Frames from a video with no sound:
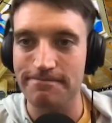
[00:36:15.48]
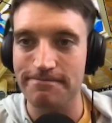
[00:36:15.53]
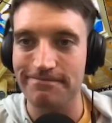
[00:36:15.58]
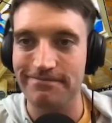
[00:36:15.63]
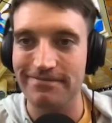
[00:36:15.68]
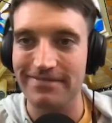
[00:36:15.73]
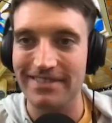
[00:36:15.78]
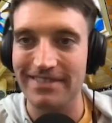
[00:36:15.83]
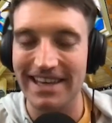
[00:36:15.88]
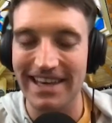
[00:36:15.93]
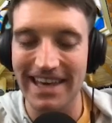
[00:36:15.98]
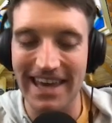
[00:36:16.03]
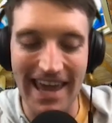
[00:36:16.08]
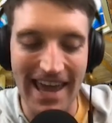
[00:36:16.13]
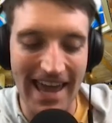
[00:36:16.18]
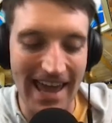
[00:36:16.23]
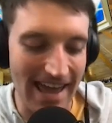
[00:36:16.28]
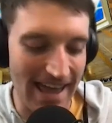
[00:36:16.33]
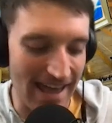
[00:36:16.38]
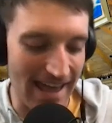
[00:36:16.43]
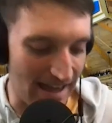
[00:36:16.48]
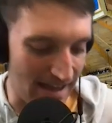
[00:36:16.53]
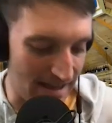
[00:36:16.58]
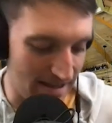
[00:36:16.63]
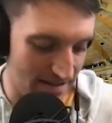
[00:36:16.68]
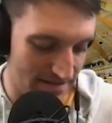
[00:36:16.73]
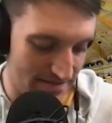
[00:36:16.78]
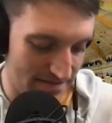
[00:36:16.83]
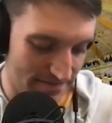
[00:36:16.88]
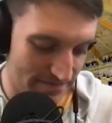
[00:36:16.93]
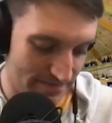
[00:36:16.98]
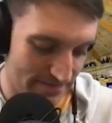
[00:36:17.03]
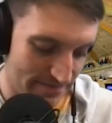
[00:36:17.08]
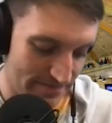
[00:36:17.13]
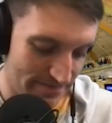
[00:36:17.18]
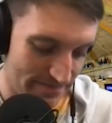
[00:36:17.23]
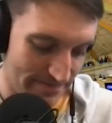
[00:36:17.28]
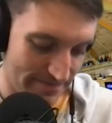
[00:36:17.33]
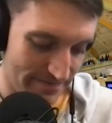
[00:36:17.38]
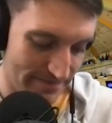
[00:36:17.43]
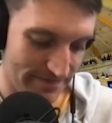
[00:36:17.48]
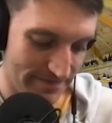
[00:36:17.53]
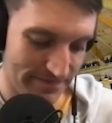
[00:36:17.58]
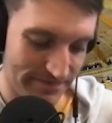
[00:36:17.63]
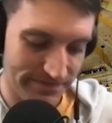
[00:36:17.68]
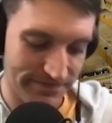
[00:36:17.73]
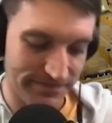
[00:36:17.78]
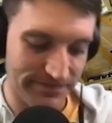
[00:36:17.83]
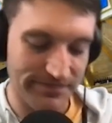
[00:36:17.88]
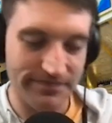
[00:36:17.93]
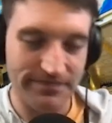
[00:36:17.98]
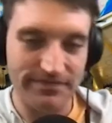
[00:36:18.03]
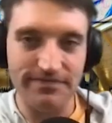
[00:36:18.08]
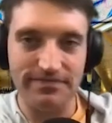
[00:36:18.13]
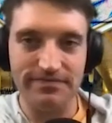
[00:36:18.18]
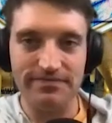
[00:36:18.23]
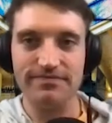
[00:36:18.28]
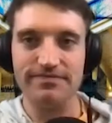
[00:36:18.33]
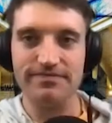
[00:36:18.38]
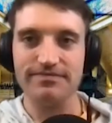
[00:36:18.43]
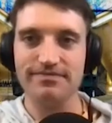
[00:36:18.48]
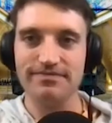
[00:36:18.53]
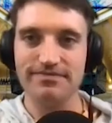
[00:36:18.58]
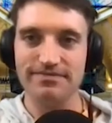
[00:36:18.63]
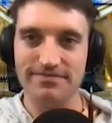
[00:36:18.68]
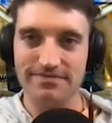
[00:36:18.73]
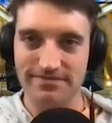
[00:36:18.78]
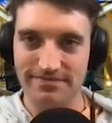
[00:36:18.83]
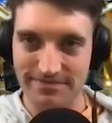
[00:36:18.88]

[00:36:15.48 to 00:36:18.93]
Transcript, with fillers: Yeti and yeah. shit, walking around like he owns the